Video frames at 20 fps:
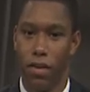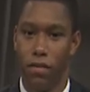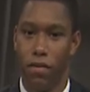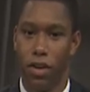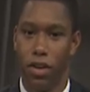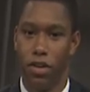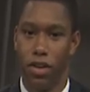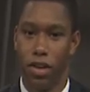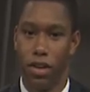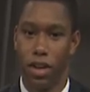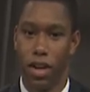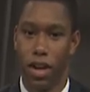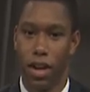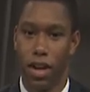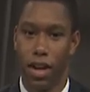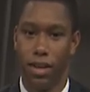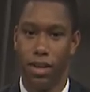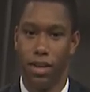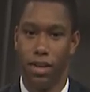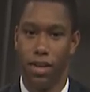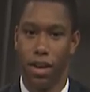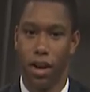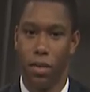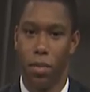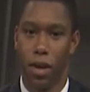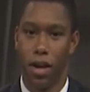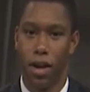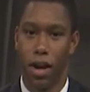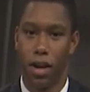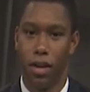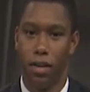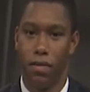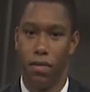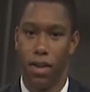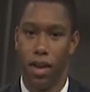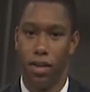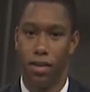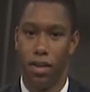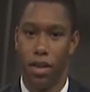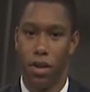Virginia elected Terry McAuliffe
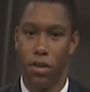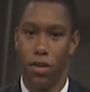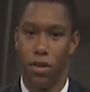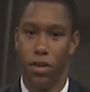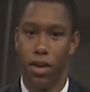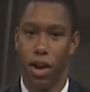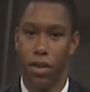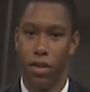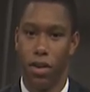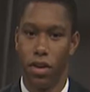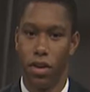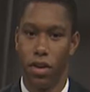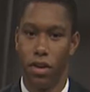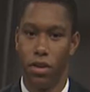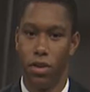as their new governor,